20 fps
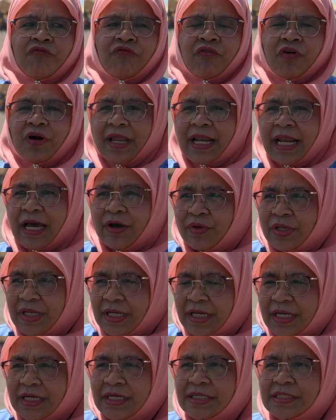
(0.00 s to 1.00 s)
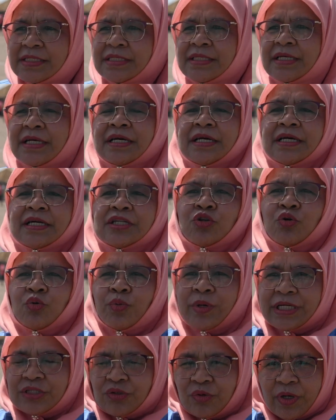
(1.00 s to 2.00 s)
for allowing us to
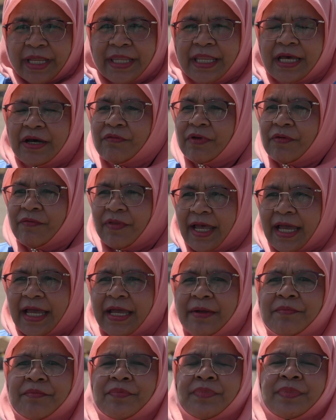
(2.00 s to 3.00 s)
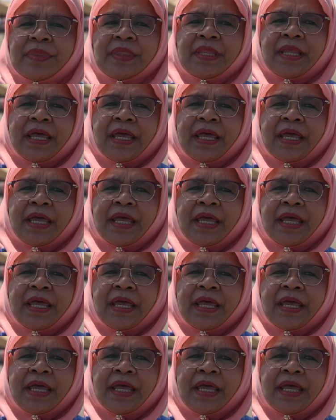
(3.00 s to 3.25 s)
work together with them.